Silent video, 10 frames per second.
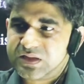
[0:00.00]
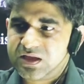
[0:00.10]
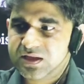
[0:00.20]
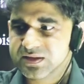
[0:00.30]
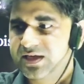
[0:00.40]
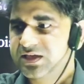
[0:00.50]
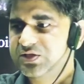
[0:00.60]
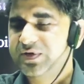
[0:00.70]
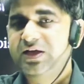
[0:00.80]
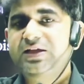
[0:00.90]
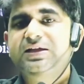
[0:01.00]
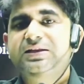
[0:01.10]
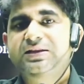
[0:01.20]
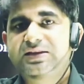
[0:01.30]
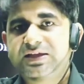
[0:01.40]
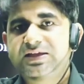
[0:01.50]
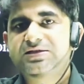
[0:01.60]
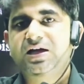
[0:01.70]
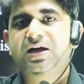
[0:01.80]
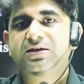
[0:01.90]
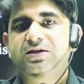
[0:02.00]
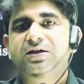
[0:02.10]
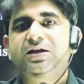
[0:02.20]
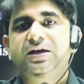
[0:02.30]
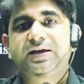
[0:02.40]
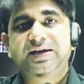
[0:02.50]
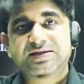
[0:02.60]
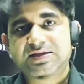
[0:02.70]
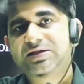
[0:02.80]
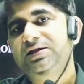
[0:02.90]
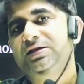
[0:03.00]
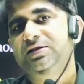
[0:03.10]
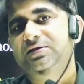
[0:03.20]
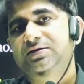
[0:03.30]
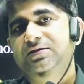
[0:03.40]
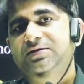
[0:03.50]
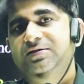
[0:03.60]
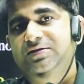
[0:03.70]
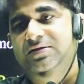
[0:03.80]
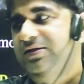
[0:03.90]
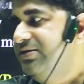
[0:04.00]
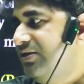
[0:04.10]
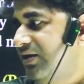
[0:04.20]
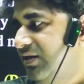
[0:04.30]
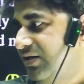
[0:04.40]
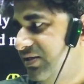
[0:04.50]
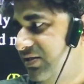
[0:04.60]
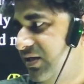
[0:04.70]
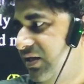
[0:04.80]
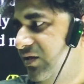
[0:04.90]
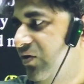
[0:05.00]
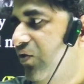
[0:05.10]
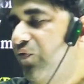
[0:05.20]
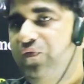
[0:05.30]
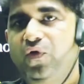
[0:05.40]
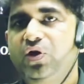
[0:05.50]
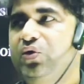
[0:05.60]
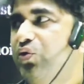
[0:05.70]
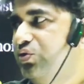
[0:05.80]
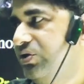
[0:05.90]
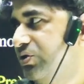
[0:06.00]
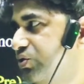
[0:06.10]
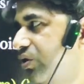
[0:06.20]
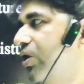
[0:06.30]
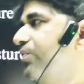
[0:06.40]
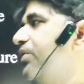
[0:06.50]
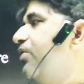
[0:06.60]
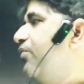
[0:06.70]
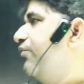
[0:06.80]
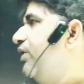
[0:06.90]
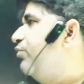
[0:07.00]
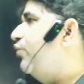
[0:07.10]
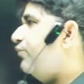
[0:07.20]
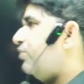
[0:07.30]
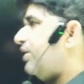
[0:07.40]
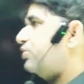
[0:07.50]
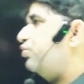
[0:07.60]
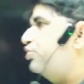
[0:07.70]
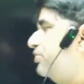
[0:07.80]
that is why these are the necessary thing. These are the necessary thing for corrosion. So now we'll move to the next question.